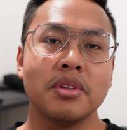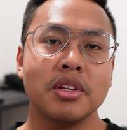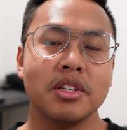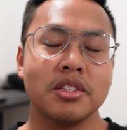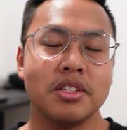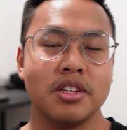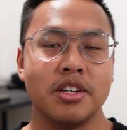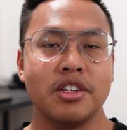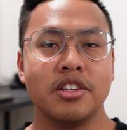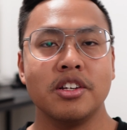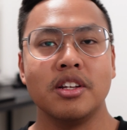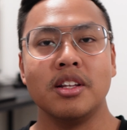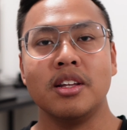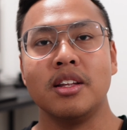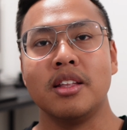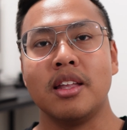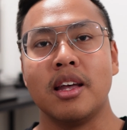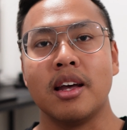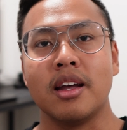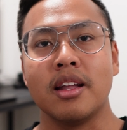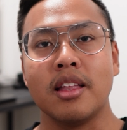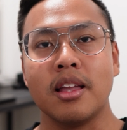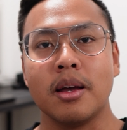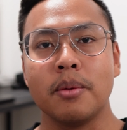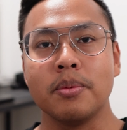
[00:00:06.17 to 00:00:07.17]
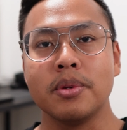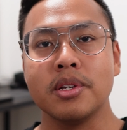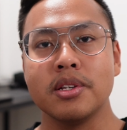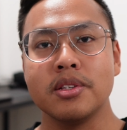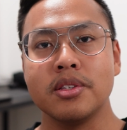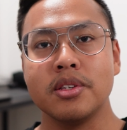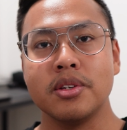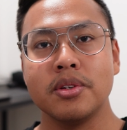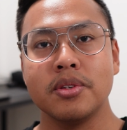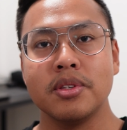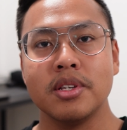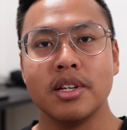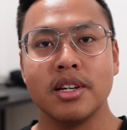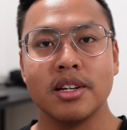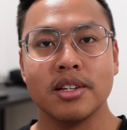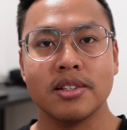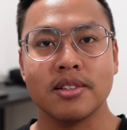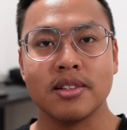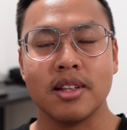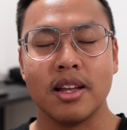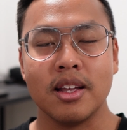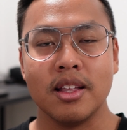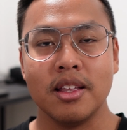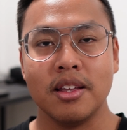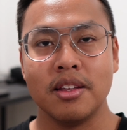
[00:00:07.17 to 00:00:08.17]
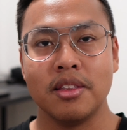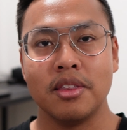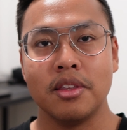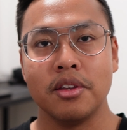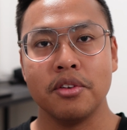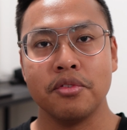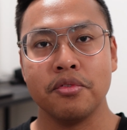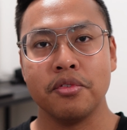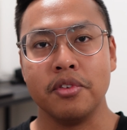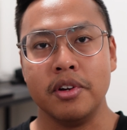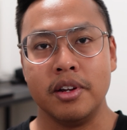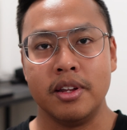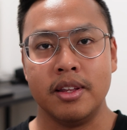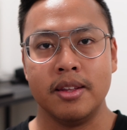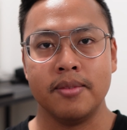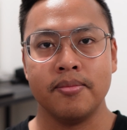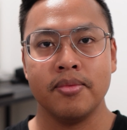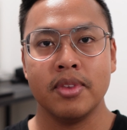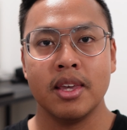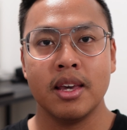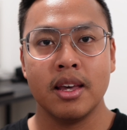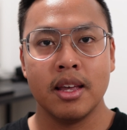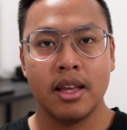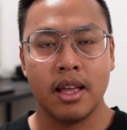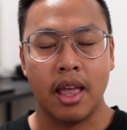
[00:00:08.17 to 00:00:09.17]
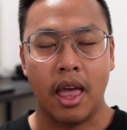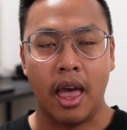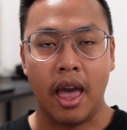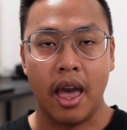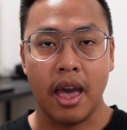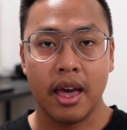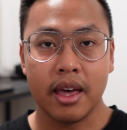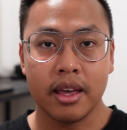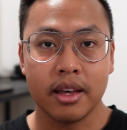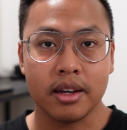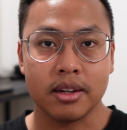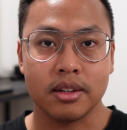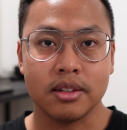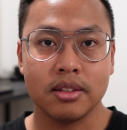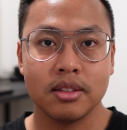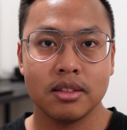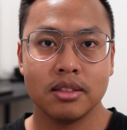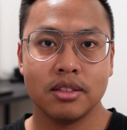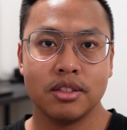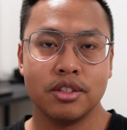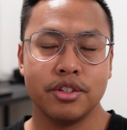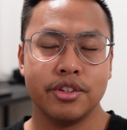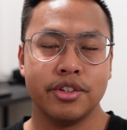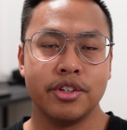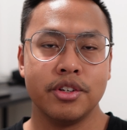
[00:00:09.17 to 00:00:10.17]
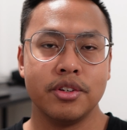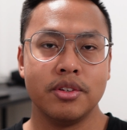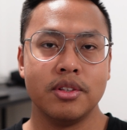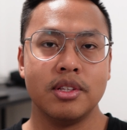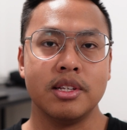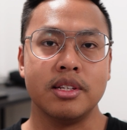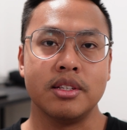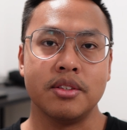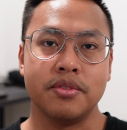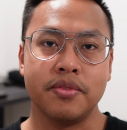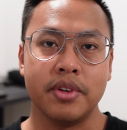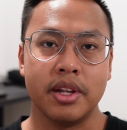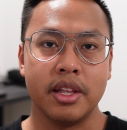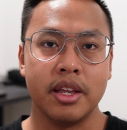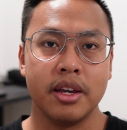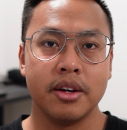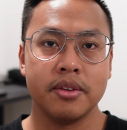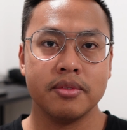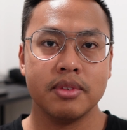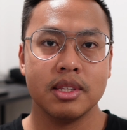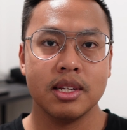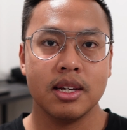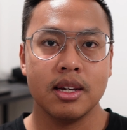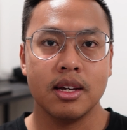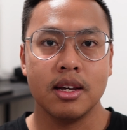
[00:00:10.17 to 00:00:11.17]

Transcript: is actually that I'm just using a slightly different angle to shoot this video.